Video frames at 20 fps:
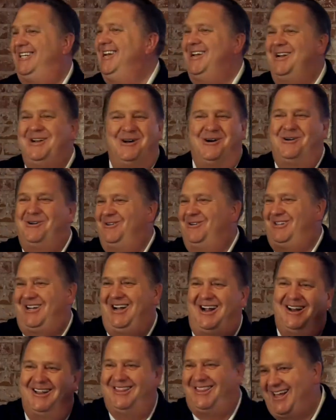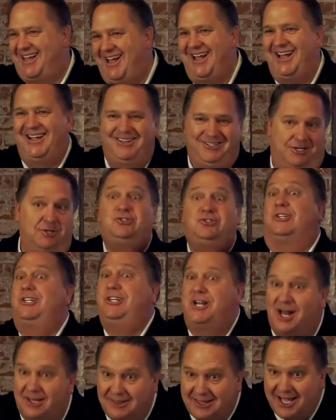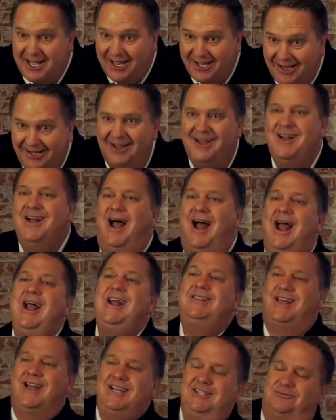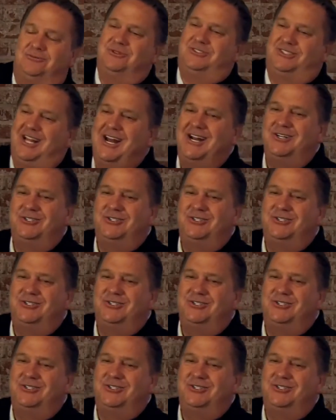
kind of thing. Usually nothing. Hey, thanks for sending